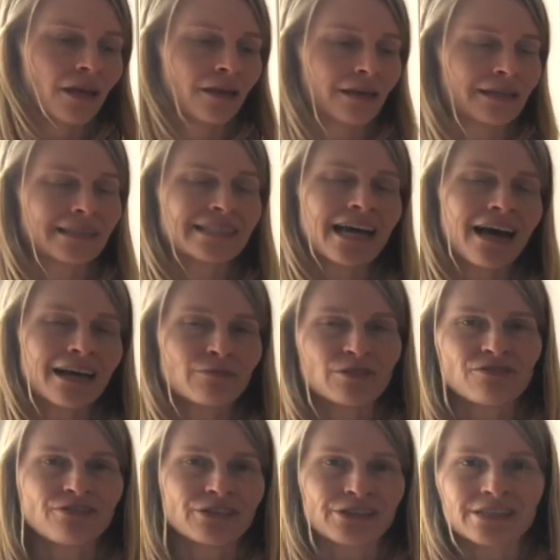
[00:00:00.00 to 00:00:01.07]
At the time
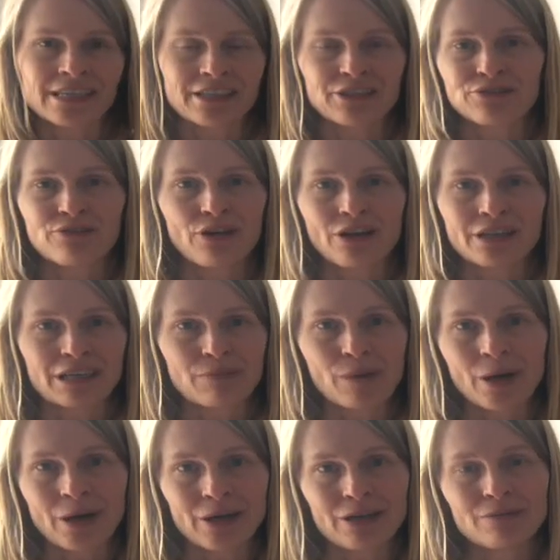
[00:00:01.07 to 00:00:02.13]
it feels like you're falling
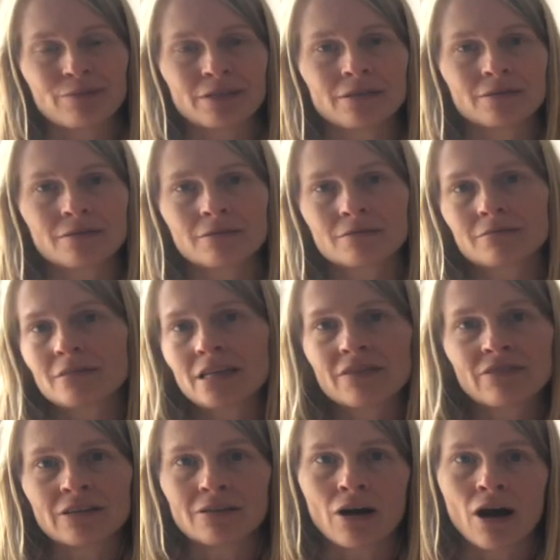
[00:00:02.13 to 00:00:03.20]
apart, but give
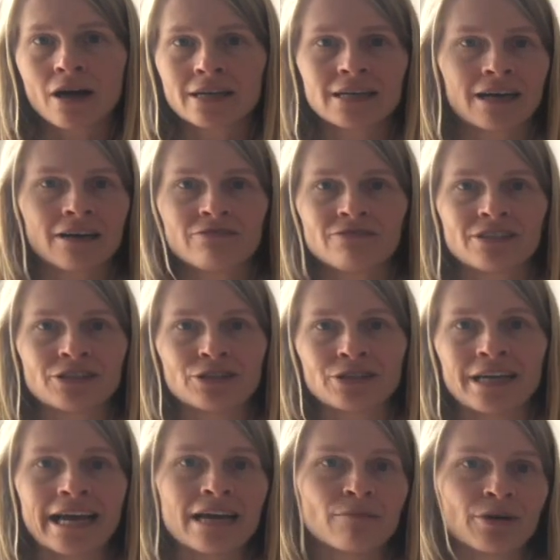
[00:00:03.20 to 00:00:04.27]
it long enough and her
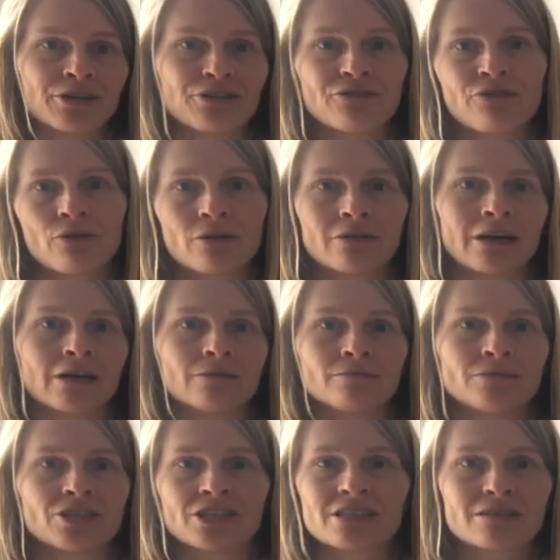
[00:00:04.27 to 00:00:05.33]
name on your forearm
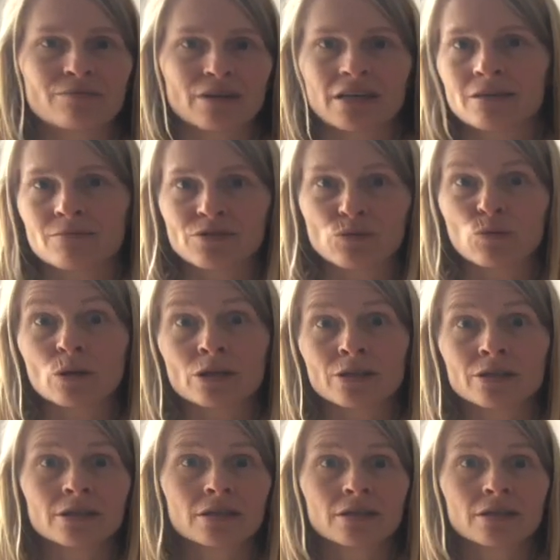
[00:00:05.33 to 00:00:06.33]
just becomes a word.